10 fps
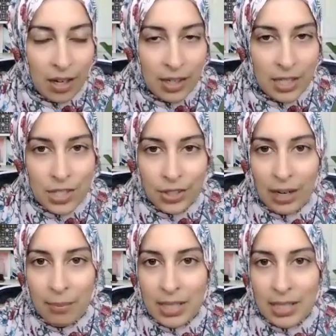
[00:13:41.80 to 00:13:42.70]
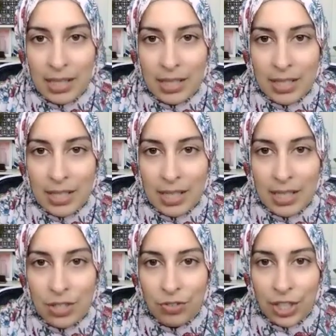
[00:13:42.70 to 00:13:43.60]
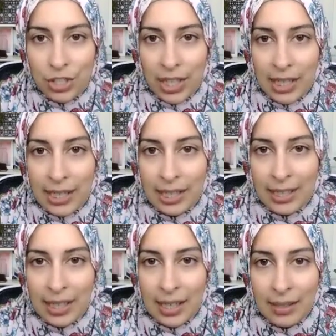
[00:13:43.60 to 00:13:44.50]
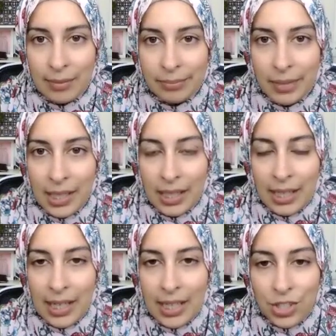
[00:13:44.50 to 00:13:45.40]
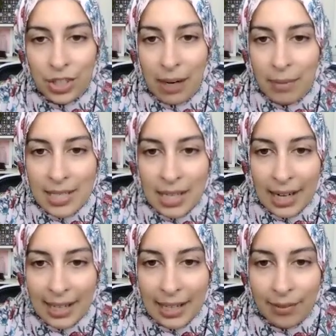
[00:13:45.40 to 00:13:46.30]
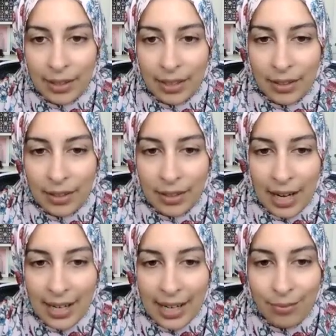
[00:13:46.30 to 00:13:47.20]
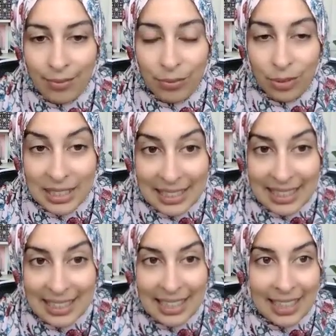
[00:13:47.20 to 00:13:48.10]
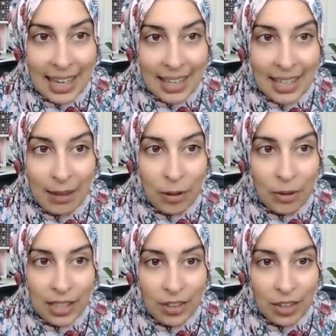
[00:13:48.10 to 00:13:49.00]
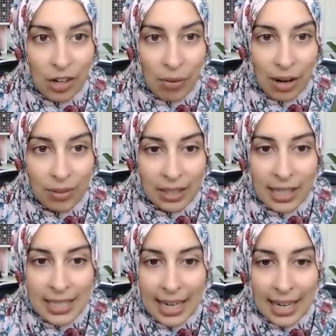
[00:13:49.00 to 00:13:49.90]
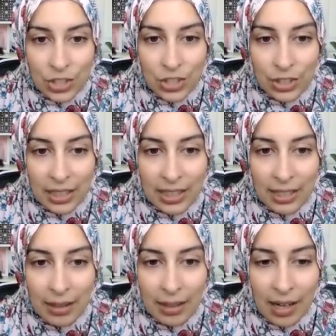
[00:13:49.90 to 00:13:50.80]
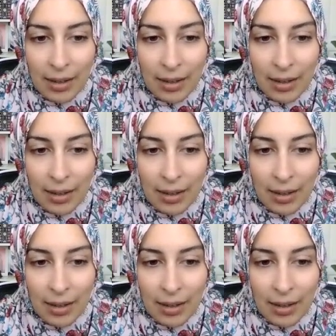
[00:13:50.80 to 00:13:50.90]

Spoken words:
on Instagram. It is frustrating. Instagram is a highlight reel. And I really I think about a year ago, I really intentionally